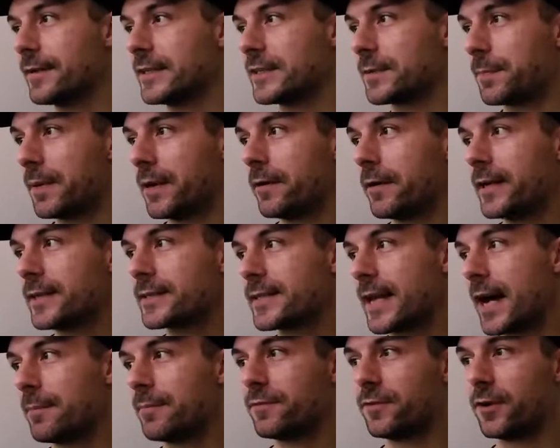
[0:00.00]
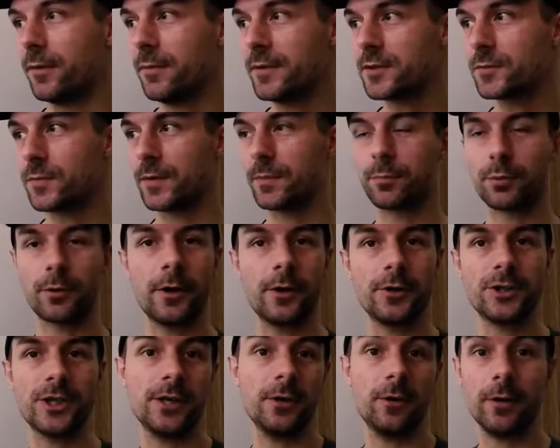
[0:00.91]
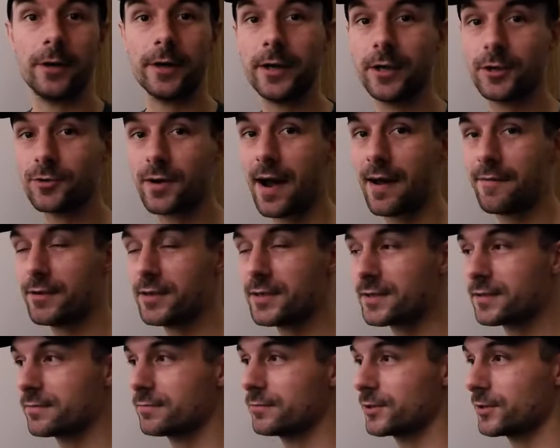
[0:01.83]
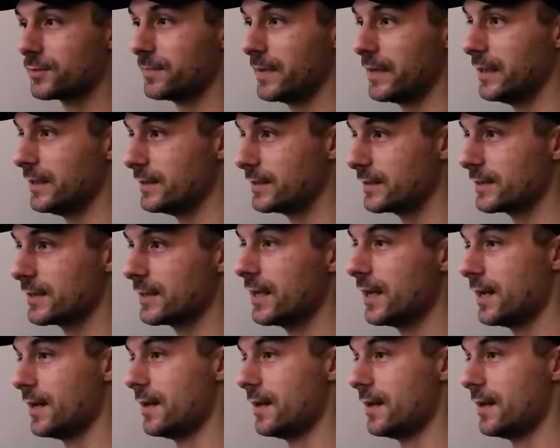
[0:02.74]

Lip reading: superior sound performance with Pro G audio drivers, which means